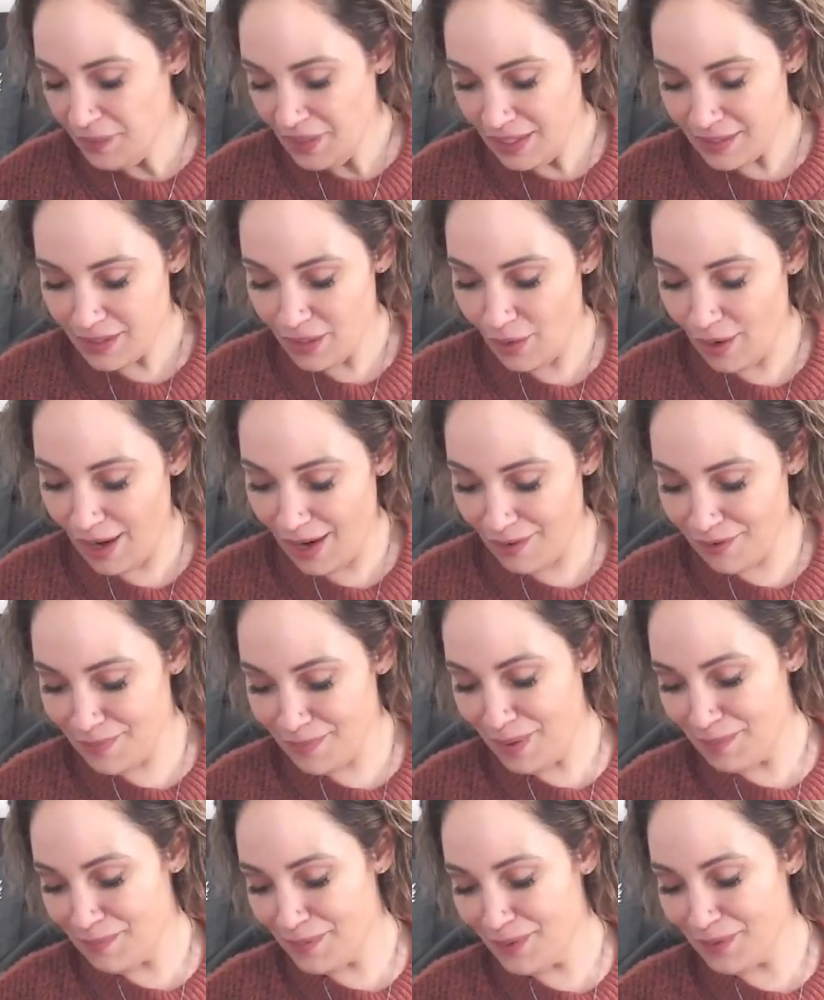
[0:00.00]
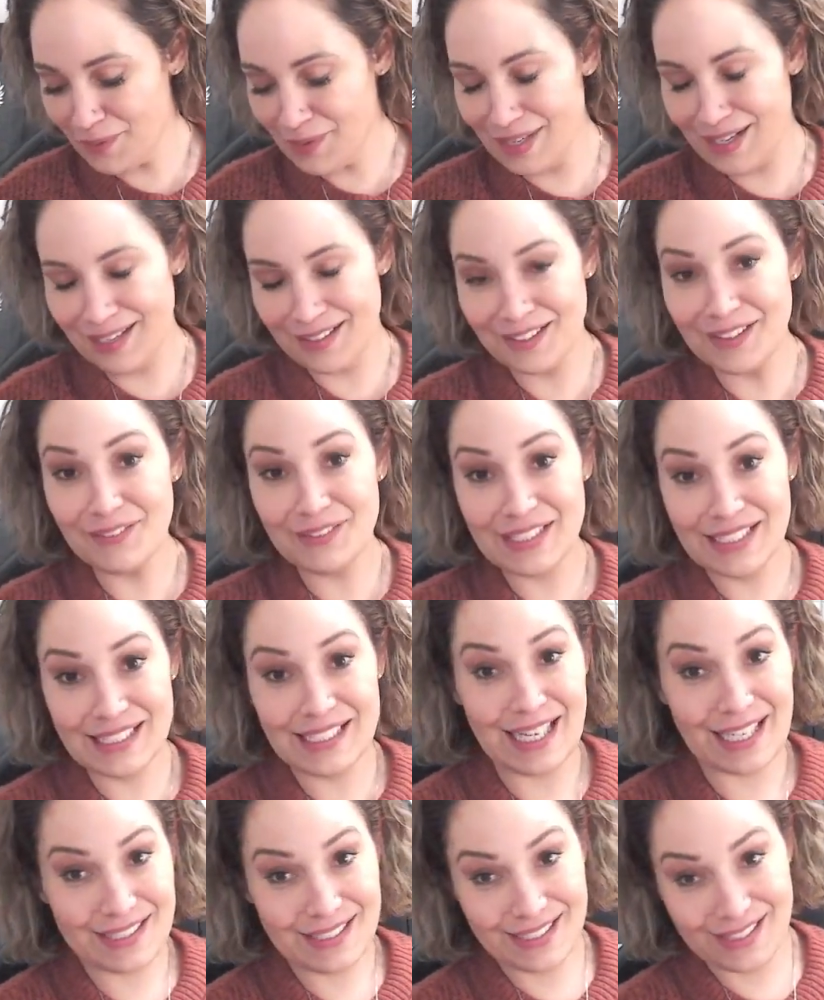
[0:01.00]
so I remember when I lived in
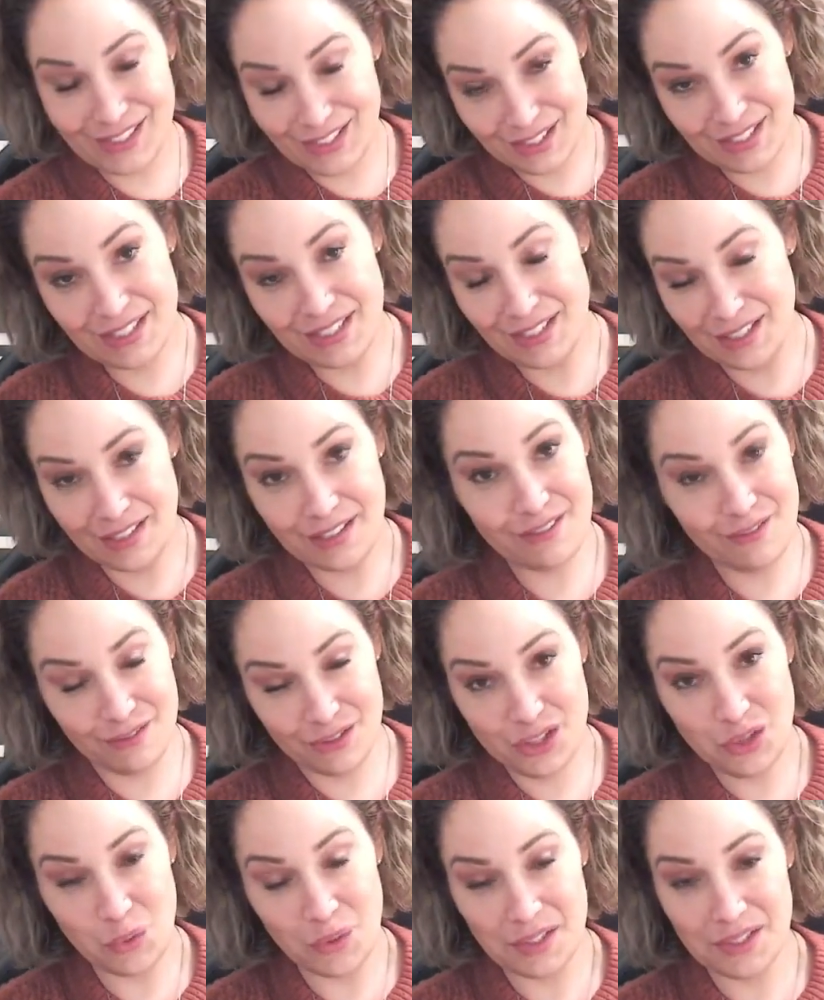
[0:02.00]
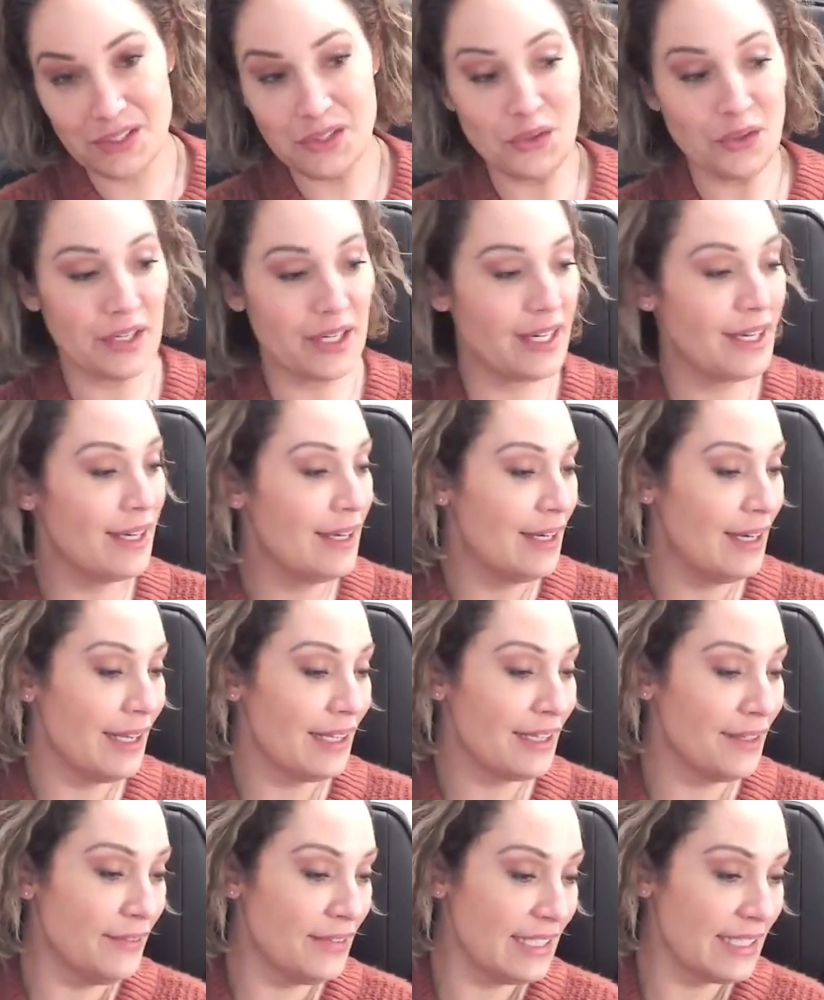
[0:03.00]
Texas, just short story,
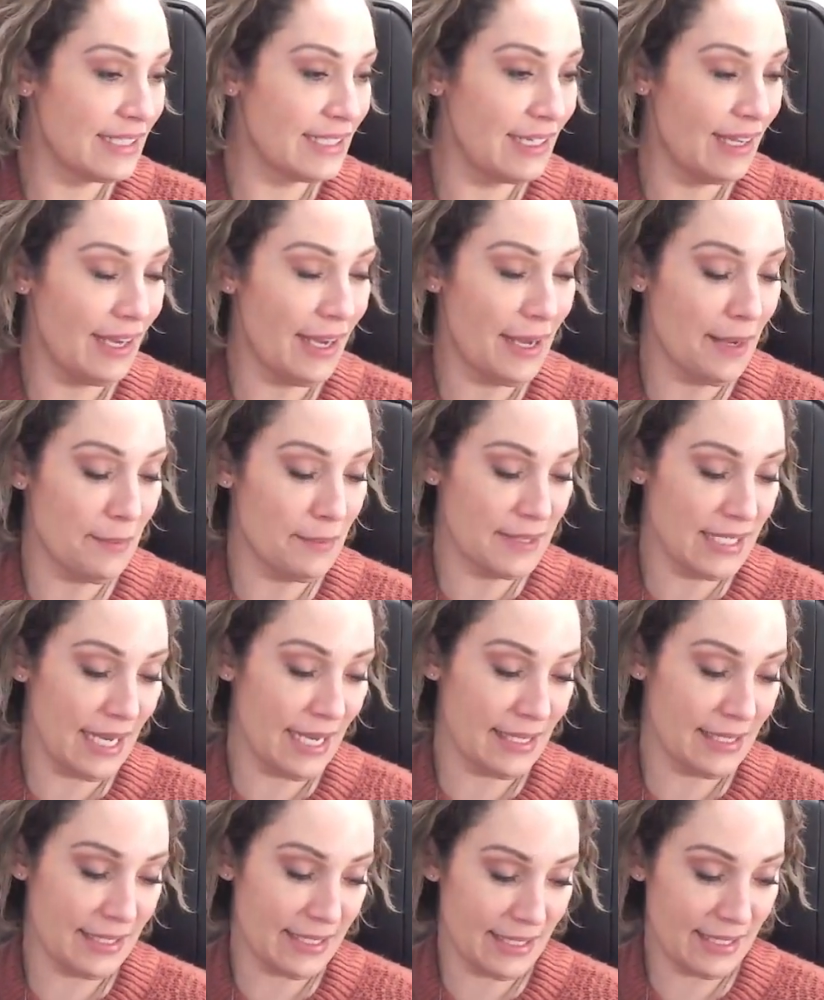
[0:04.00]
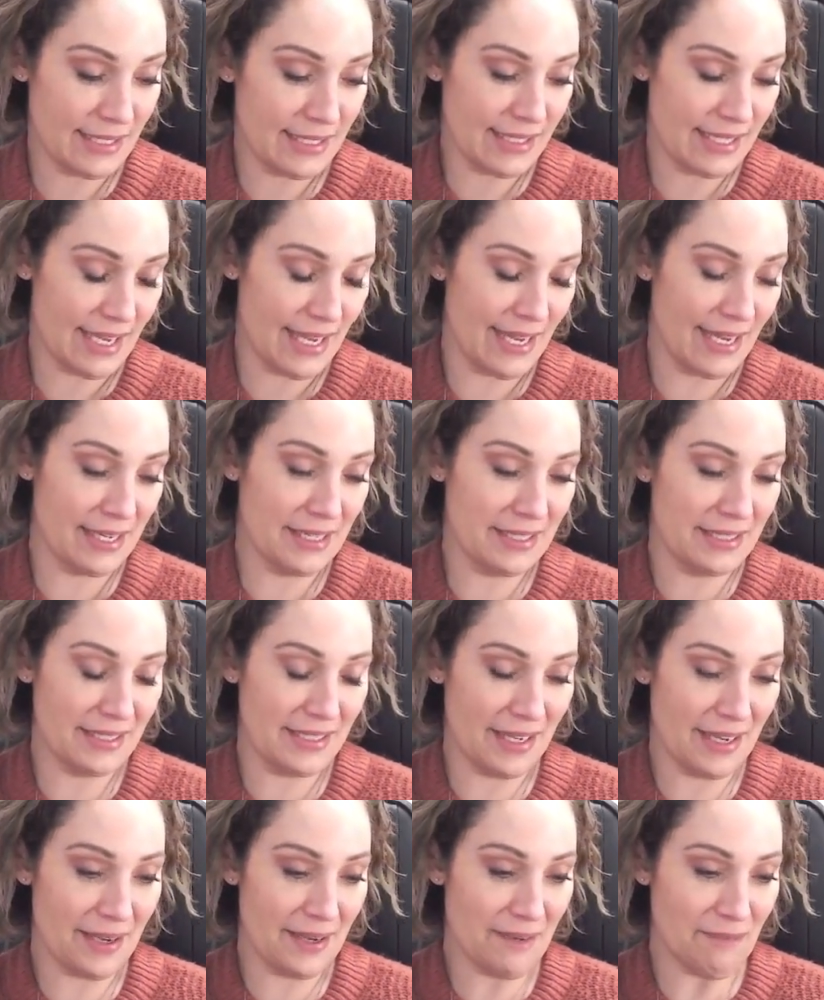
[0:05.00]
I lived in Texas,
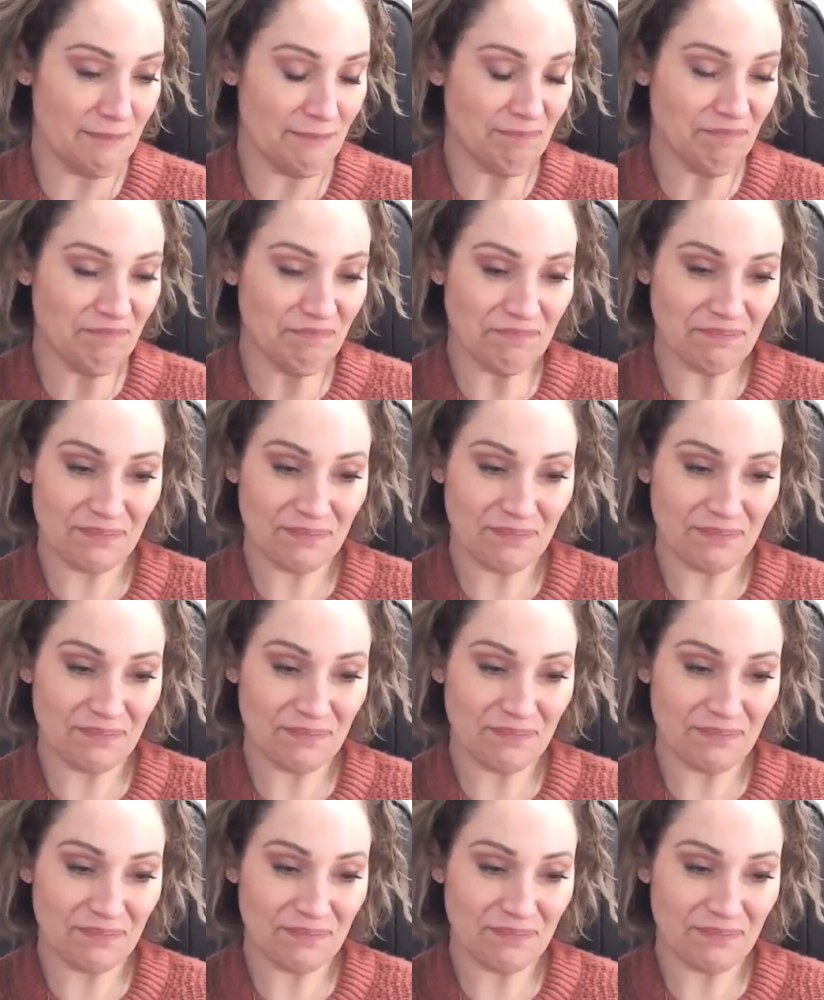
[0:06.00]
and